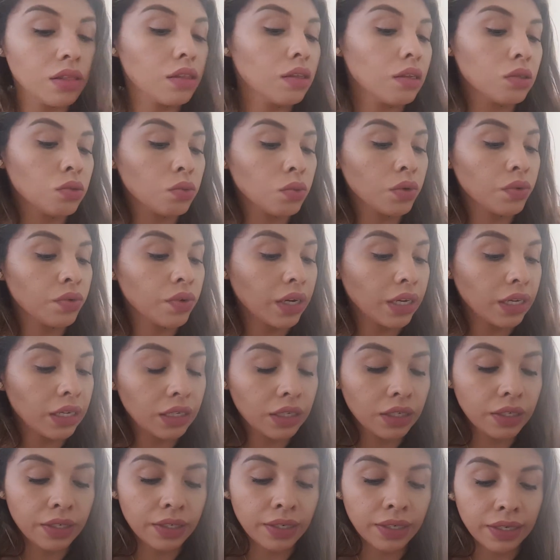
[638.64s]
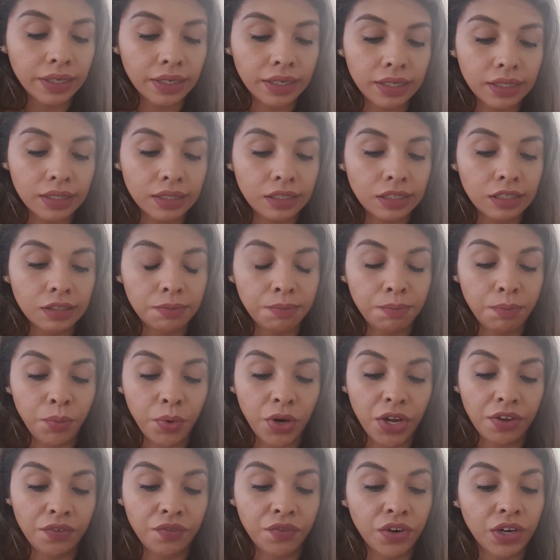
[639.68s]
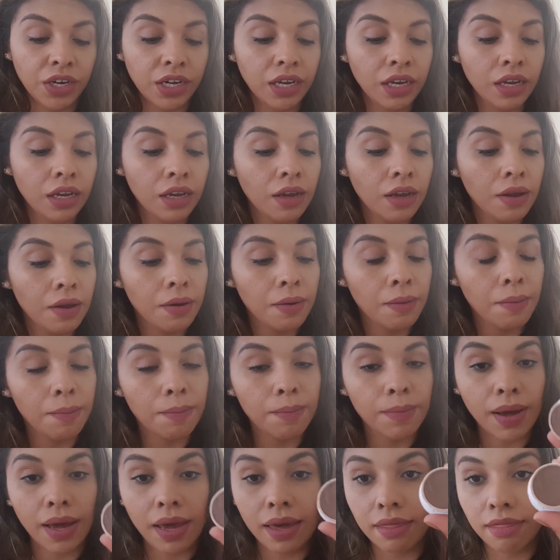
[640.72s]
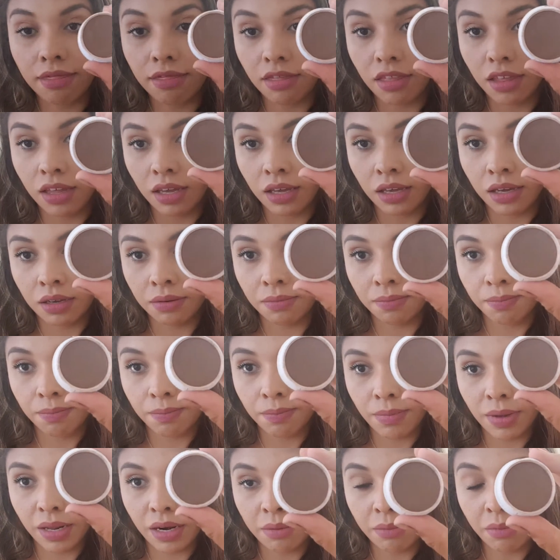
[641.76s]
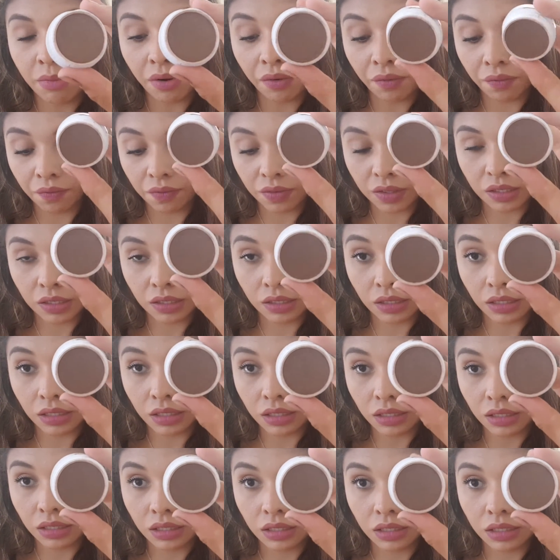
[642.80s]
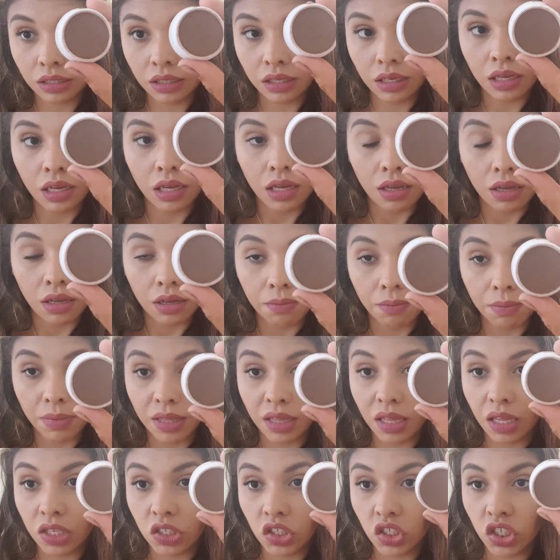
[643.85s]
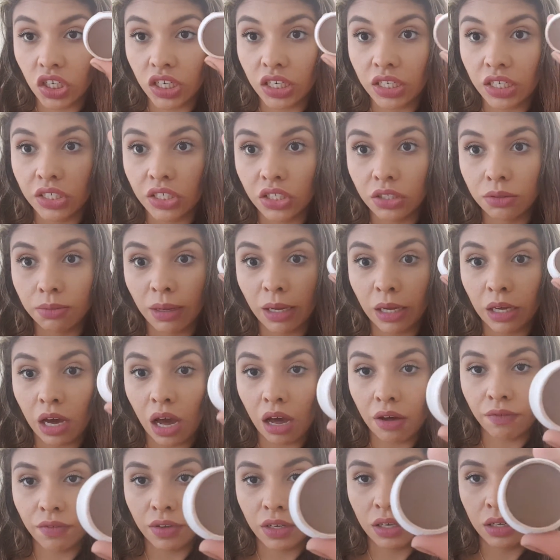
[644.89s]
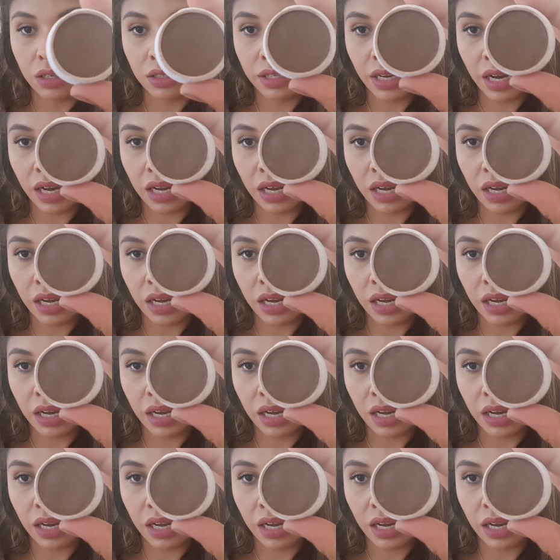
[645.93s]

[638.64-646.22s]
This one right here, it's Bravery by the Metamorphosis Be The Change by Coffee